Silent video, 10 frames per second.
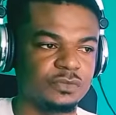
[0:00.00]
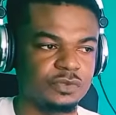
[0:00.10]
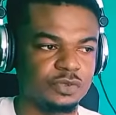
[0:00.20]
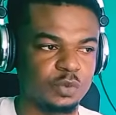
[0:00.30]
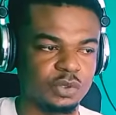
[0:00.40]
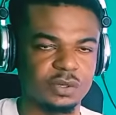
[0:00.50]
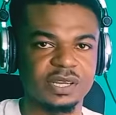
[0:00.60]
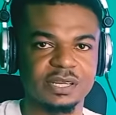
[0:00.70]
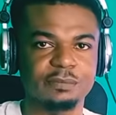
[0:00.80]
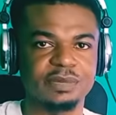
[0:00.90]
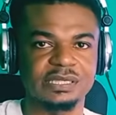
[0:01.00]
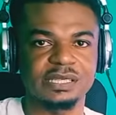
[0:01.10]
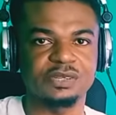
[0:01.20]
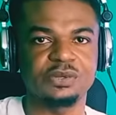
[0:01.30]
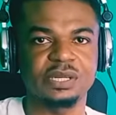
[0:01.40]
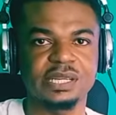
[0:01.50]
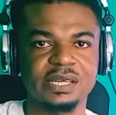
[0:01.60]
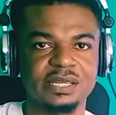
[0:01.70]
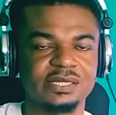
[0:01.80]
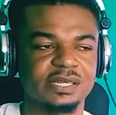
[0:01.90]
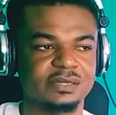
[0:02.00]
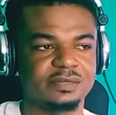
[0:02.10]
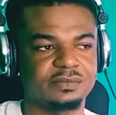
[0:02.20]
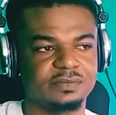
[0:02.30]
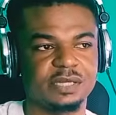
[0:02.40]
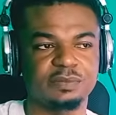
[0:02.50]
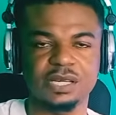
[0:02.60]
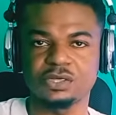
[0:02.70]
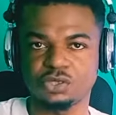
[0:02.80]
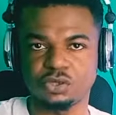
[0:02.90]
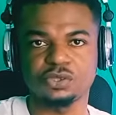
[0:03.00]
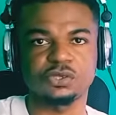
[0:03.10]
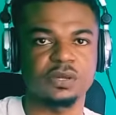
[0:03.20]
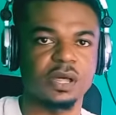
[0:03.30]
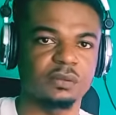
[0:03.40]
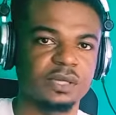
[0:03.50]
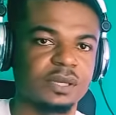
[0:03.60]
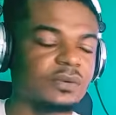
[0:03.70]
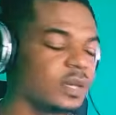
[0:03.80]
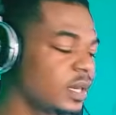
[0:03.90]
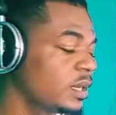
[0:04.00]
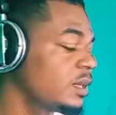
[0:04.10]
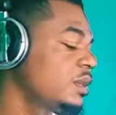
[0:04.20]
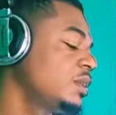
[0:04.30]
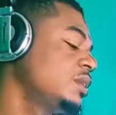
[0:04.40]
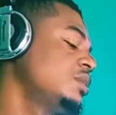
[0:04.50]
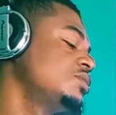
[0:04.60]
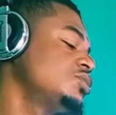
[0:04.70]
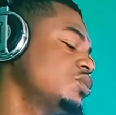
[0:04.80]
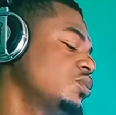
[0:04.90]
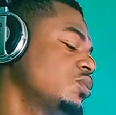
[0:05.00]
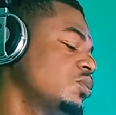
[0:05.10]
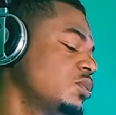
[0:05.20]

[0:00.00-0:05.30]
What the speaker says: you want to learn the bass line, you can learn it and apply it to your song out there, okay? So